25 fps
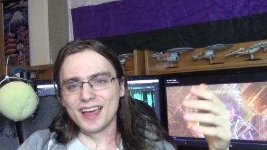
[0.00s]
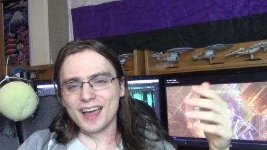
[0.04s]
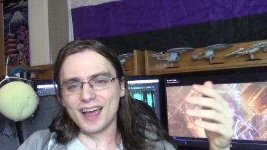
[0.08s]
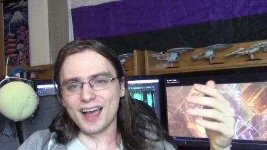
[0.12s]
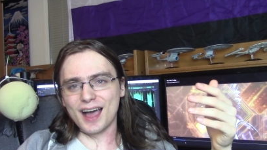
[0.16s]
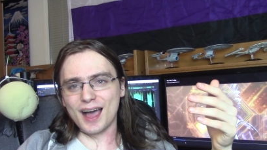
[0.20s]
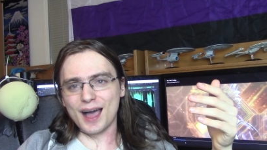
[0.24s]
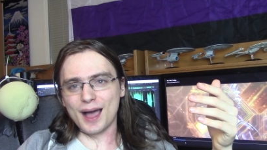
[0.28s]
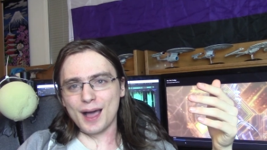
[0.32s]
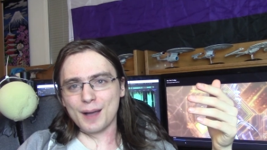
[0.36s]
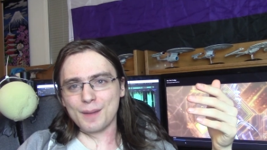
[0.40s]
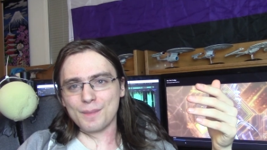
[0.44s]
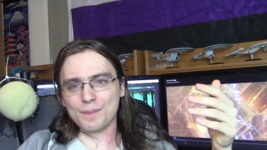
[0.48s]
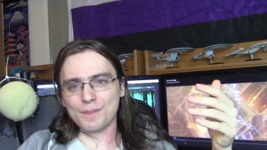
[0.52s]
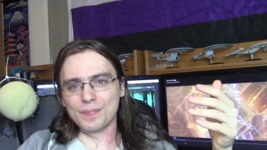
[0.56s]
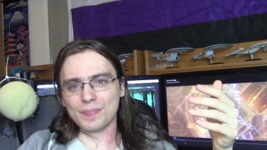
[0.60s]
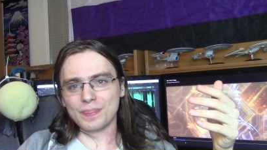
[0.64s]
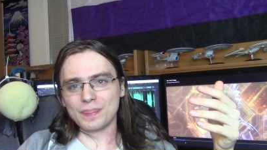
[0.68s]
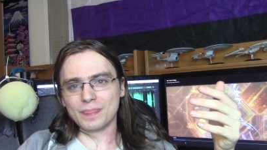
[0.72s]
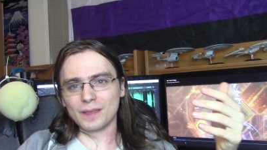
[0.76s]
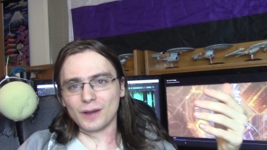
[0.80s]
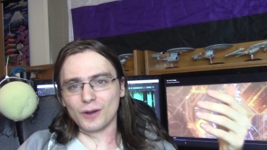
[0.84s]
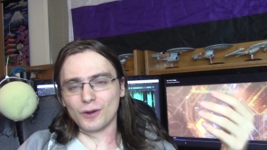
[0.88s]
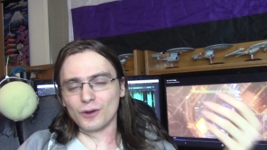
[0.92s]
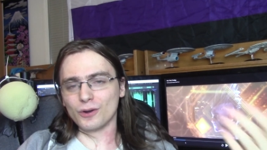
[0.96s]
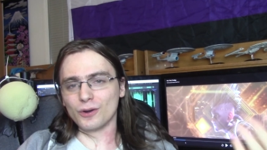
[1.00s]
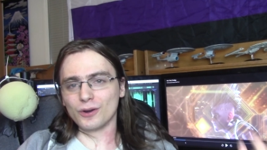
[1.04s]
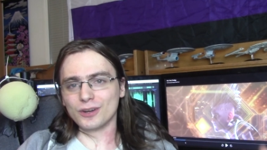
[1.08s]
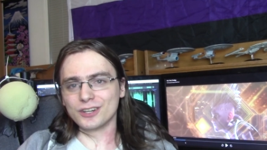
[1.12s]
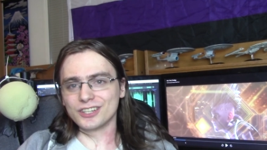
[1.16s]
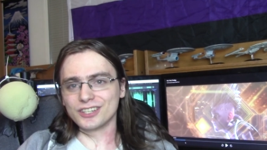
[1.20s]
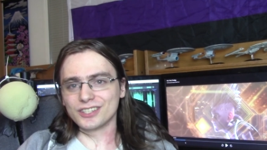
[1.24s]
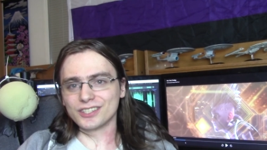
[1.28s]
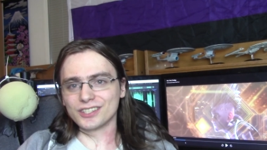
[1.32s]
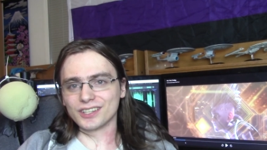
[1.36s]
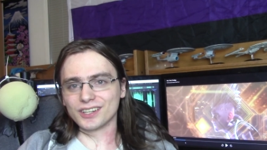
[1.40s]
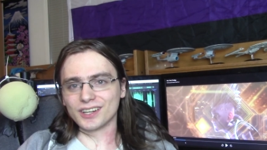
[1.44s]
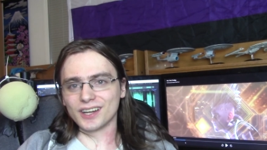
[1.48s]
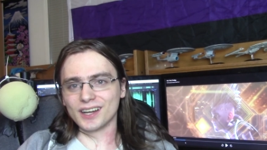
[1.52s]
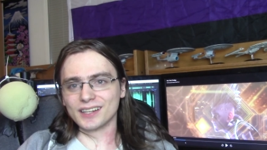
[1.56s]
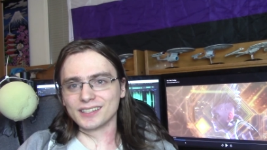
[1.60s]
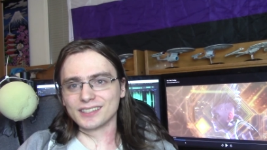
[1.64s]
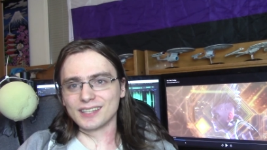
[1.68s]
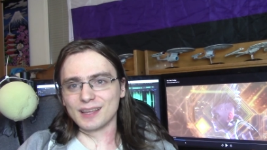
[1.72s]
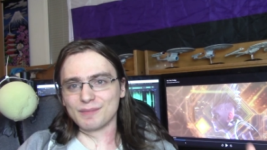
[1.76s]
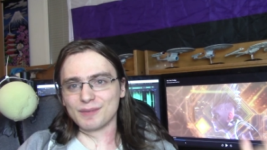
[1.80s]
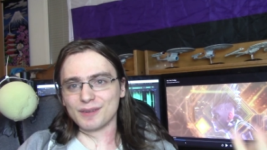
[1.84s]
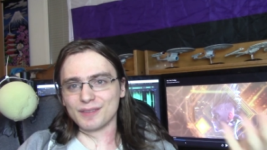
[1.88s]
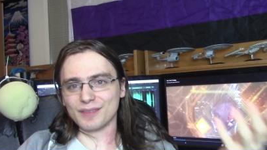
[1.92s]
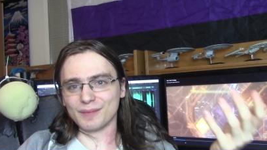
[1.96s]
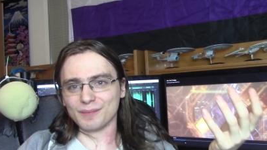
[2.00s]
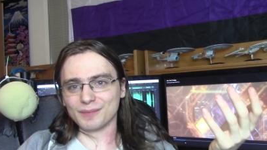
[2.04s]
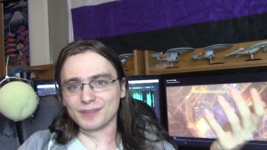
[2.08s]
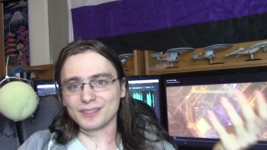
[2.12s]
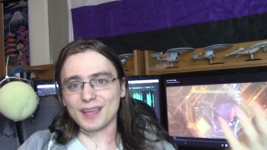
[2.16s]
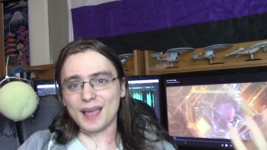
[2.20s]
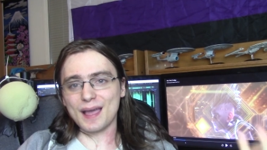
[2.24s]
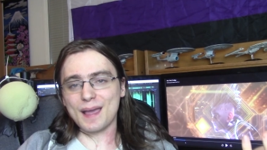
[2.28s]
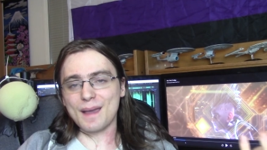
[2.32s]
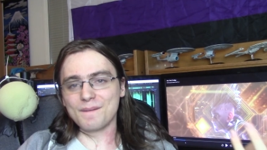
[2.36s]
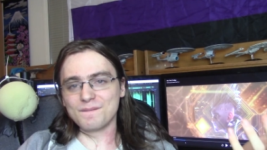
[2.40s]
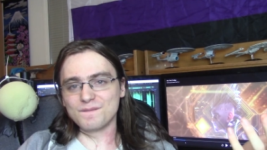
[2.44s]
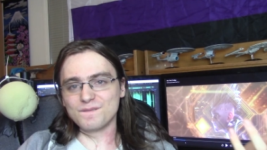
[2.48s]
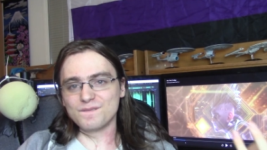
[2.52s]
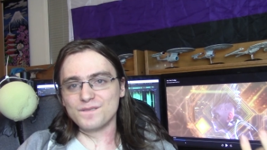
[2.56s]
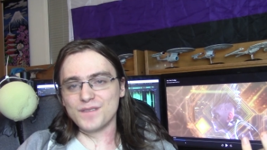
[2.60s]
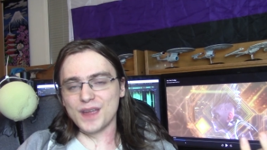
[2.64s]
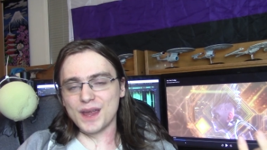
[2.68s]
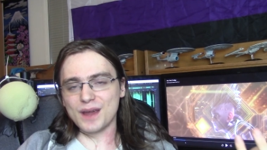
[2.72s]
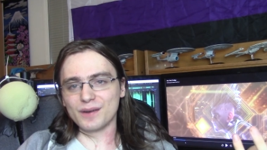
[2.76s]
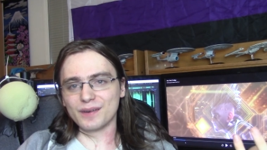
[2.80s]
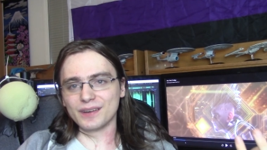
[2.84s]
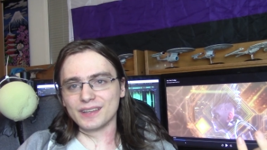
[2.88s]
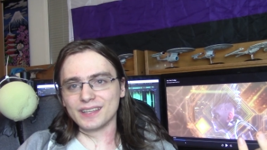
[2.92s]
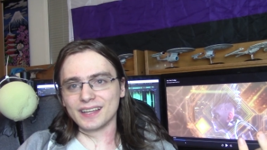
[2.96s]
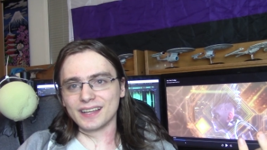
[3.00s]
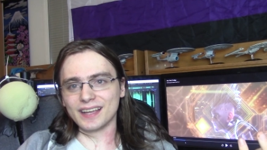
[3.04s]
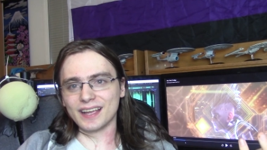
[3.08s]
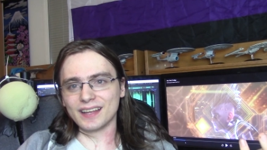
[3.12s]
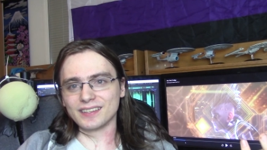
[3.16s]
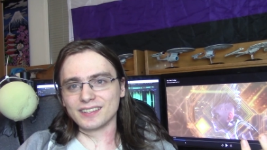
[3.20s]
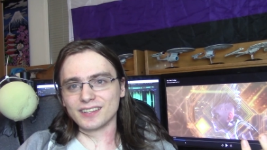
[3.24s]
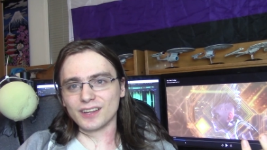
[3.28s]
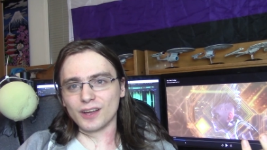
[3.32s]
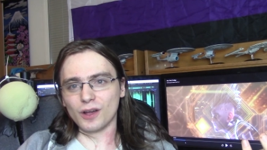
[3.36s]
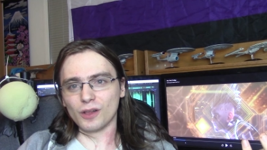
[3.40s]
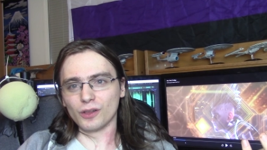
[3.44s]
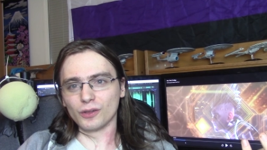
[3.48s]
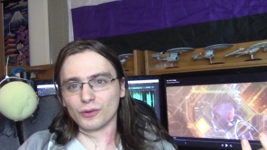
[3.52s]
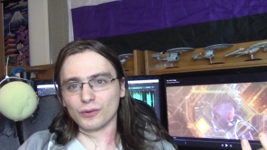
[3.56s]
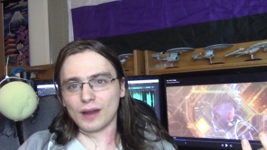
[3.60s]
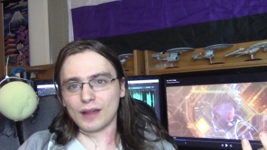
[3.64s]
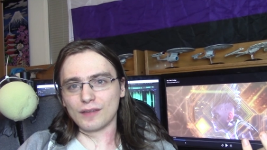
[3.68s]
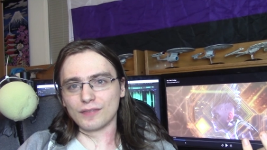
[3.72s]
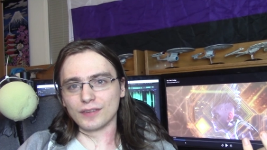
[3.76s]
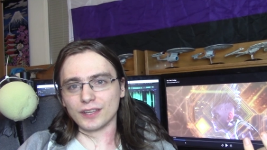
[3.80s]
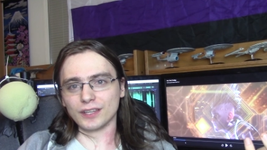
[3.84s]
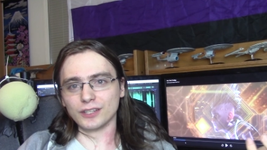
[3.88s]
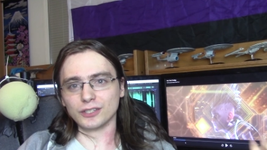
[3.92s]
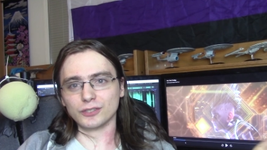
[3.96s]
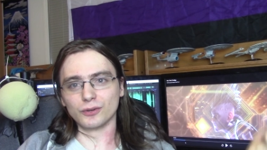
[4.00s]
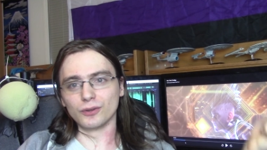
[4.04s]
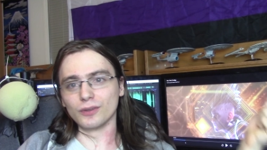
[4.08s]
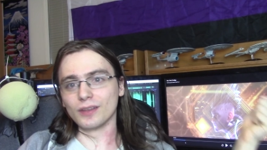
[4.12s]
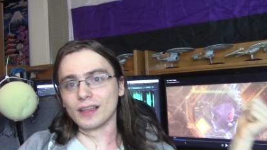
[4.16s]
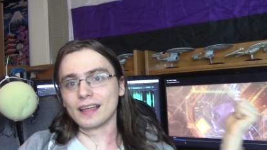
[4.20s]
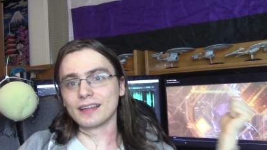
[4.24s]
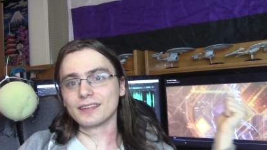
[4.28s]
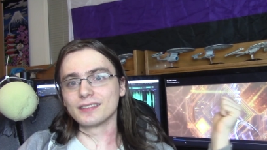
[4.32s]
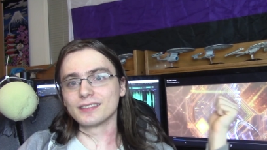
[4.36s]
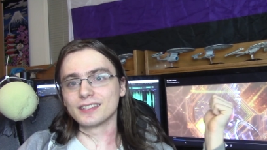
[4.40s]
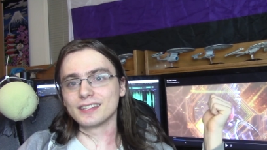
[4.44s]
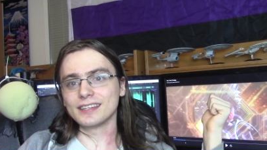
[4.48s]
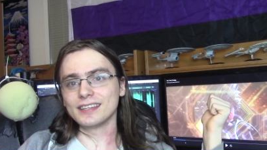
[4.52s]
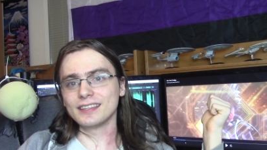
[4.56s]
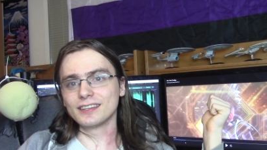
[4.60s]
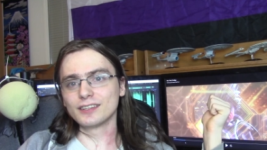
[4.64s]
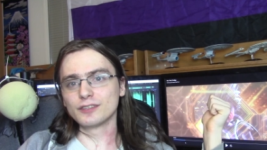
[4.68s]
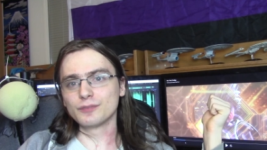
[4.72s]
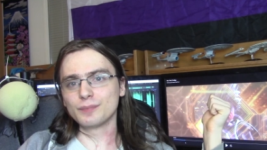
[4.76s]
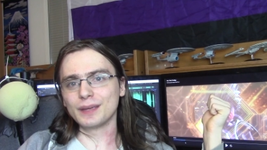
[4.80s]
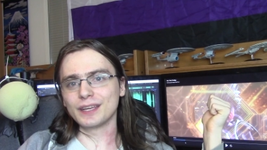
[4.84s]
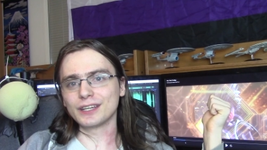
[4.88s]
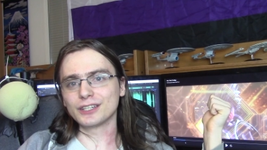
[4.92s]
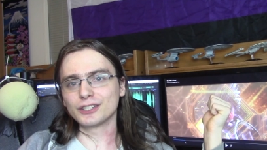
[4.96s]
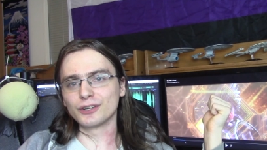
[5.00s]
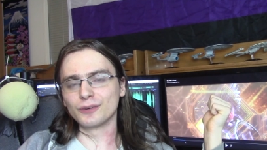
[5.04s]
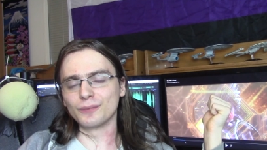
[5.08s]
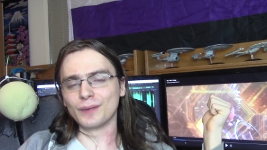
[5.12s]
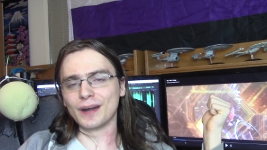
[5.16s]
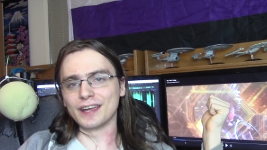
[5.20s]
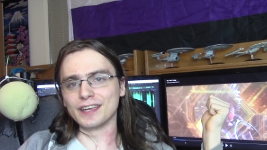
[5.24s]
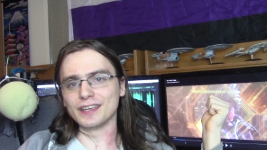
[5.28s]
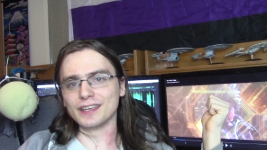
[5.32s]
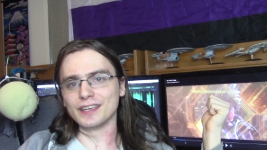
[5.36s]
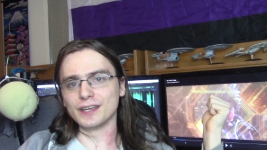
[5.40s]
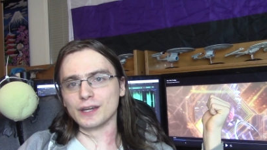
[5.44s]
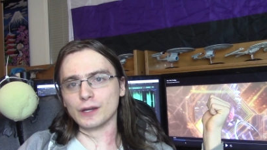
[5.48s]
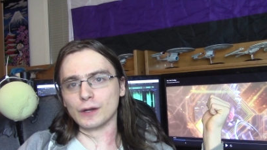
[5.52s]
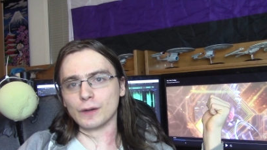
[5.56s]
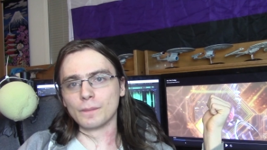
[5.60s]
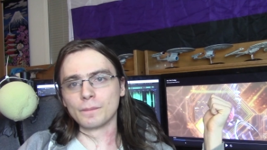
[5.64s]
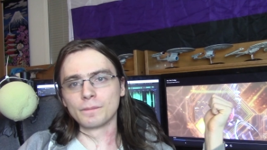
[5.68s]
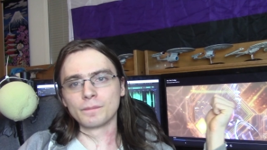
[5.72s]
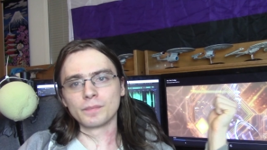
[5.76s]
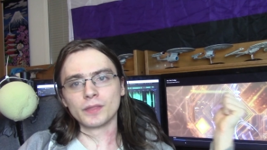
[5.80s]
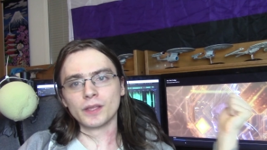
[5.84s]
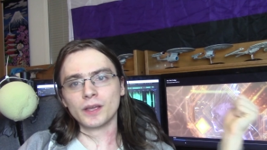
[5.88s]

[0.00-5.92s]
Or just the concept of them, because I am very against holographic control. See this picture right here?